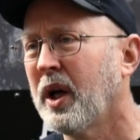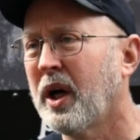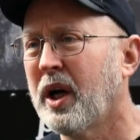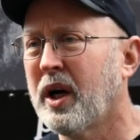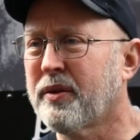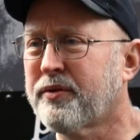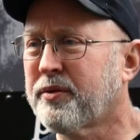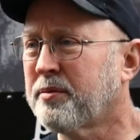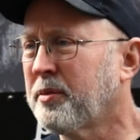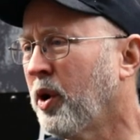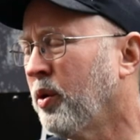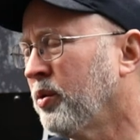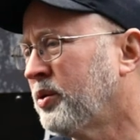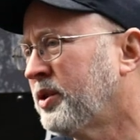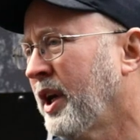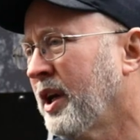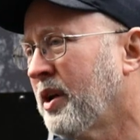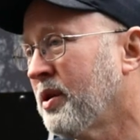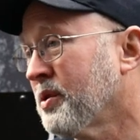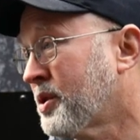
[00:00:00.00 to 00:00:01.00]
from the
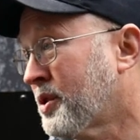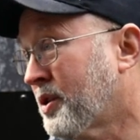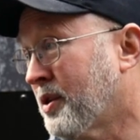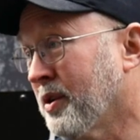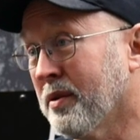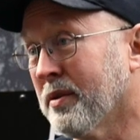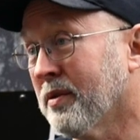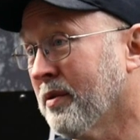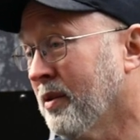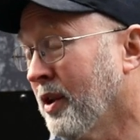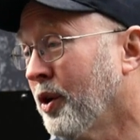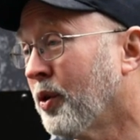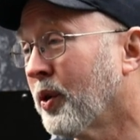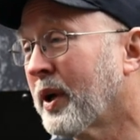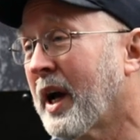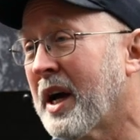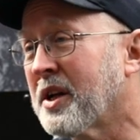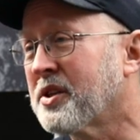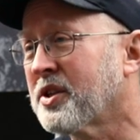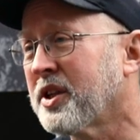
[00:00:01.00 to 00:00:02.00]
hotels to little
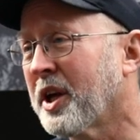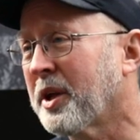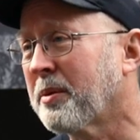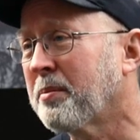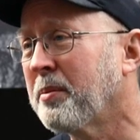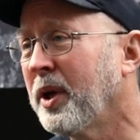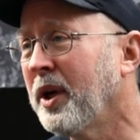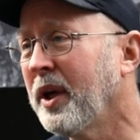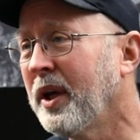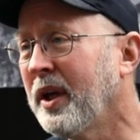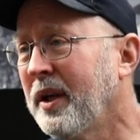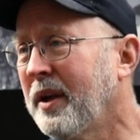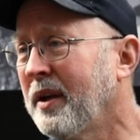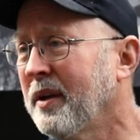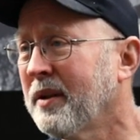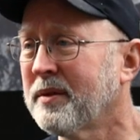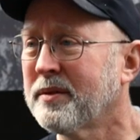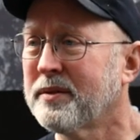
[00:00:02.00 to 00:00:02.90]
guys like me